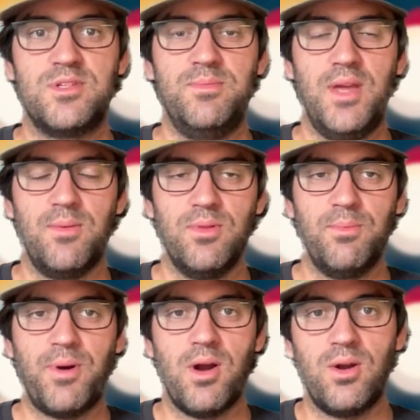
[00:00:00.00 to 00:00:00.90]
to be able to
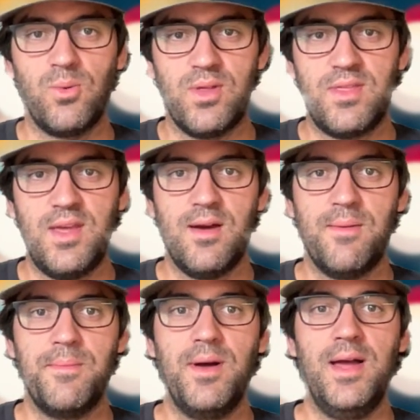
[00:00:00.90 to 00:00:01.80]
partner with
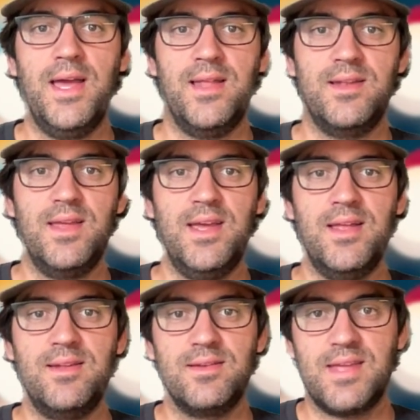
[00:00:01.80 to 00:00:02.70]
him
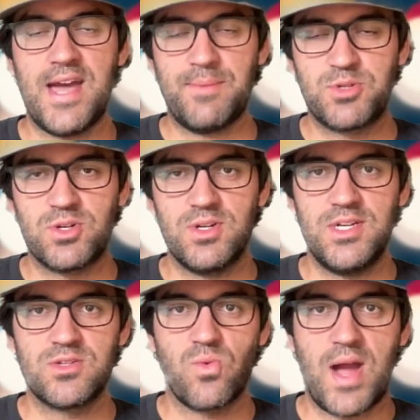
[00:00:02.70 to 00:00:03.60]
and capture
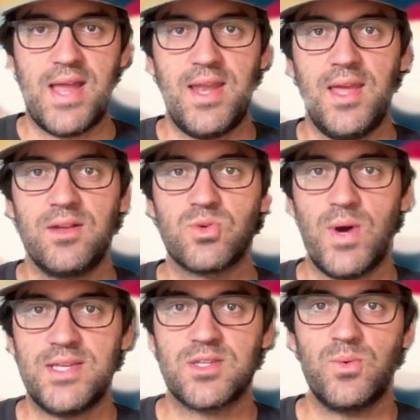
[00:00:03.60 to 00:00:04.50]
his writing
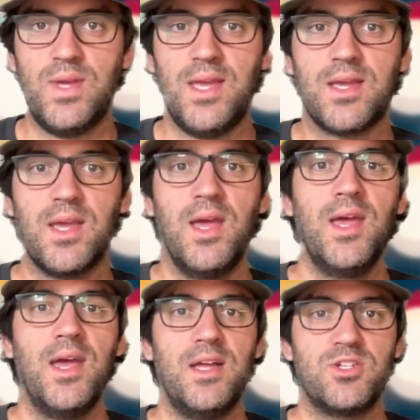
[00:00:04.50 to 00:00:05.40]
twice a week
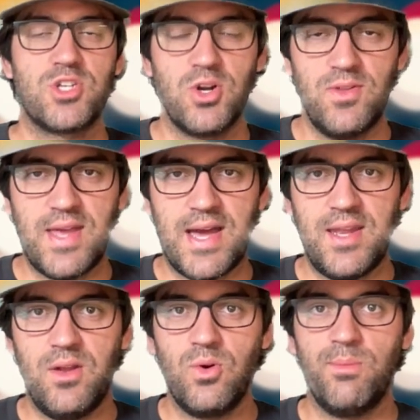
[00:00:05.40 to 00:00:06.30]
and turn that
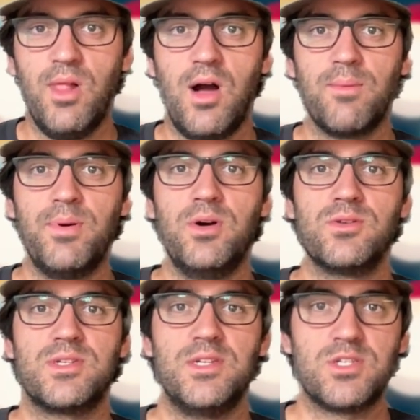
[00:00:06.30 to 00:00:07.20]
into a blog
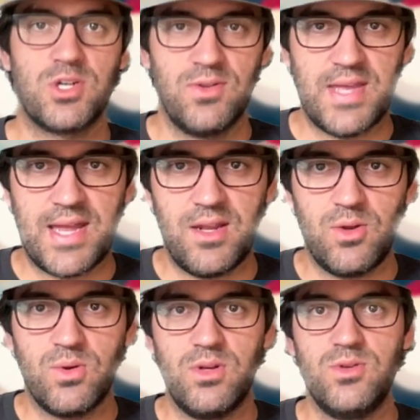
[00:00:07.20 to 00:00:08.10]
post and turn that
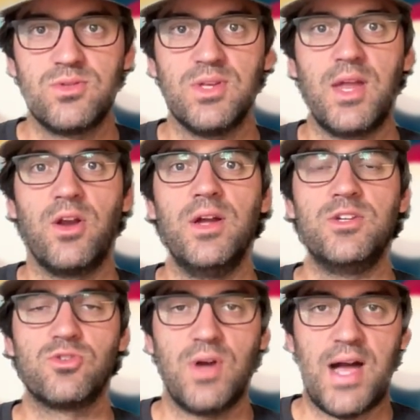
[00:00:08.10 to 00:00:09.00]
into a newsletter and
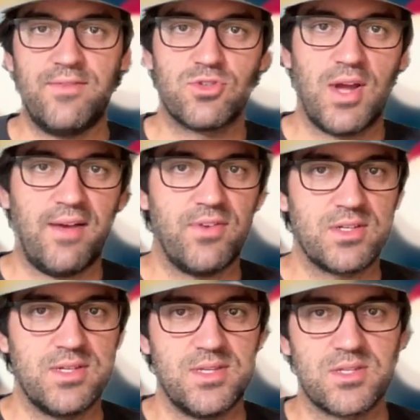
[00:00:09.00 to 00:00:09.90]
drive traffic
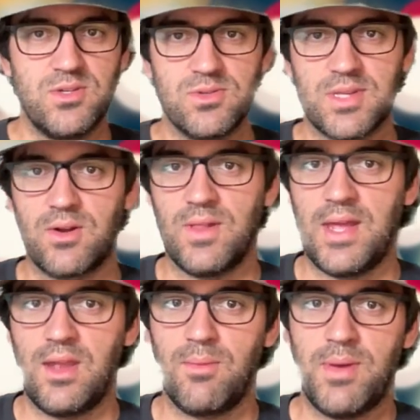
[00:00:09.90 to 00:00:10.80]
to this newsletter
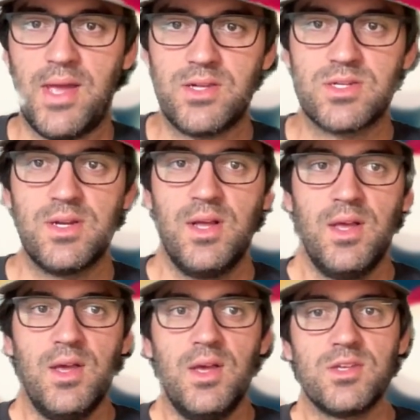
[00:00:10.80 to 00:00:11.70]
landing page.
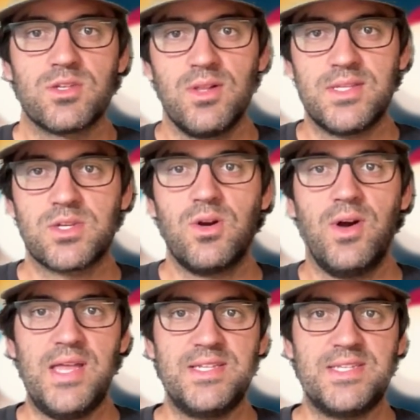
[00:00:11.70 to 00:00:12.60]
So let's go
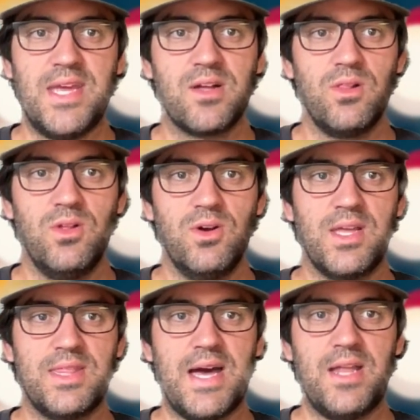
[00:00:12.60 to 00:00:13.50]
ahead and take a look
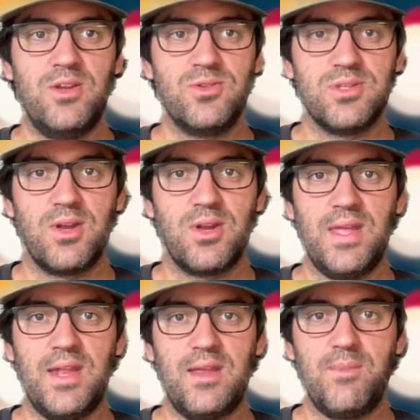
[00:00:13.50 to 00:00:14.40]
at that newsletter
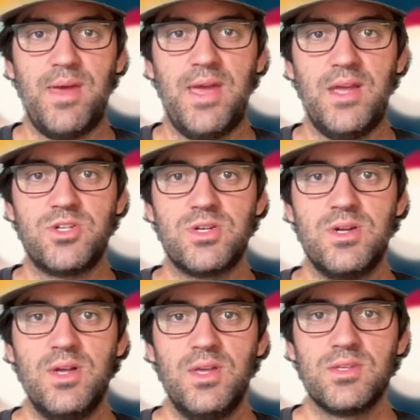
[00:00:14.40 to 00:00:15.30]
landing page.
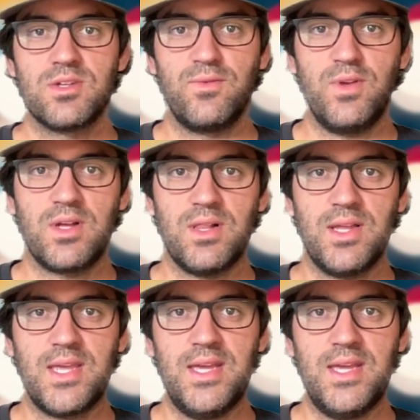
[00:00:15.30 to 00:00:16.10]
So if we click